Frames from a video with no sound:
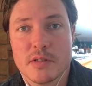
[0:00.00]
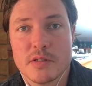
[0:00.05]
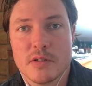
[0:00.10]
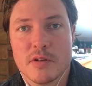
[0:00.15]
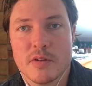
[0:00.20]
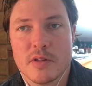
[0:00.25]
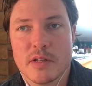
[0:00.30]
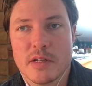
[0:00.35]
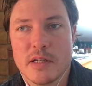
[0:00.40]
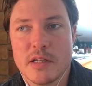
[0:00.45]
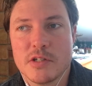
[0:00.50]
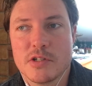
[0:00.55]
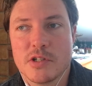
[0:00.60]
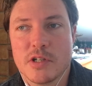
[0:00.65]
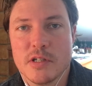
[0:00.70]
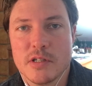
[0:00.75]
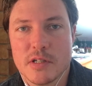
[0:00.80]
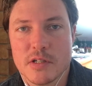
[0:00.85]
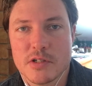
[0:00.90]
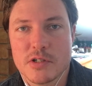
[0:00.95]
that each
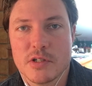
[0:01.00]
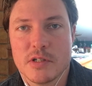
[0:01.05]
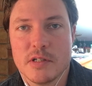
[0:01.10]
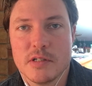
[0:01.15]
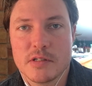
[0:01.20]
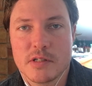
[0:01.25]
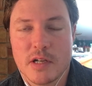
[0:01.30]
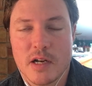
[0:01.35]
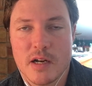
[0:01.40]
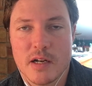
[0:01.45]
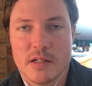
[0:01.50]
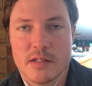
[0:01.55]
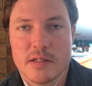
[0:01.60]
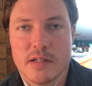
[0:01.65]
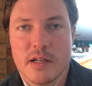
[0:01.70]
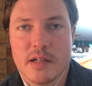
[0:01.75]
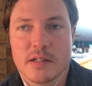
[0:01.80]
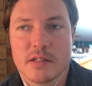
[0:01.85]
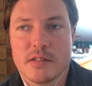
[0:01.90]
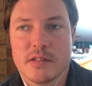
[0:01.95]
condition, each
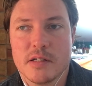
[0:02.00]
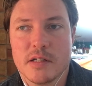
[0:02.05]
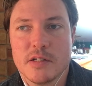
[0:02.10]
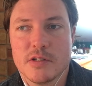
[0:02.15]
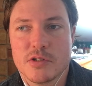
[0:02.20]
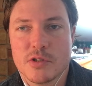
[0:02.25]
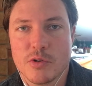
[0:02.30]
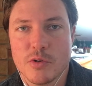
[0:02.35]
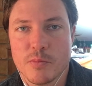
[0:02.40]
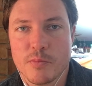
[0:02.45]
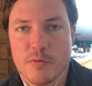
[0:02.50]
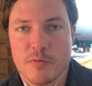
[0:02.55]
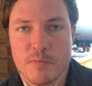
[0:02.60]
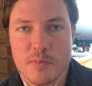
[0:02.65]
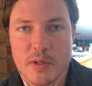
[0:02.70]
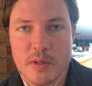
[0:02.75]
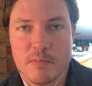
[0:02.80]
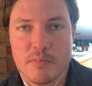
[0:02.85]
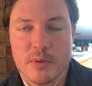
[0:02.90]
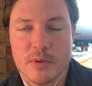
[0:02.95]
context, each group of
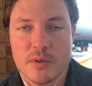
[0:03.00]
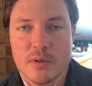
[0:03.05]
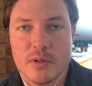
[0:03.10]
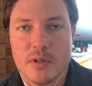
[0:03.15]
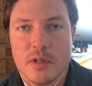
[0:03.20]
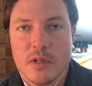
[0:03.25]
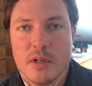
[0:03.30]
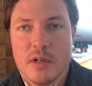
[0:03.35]
people,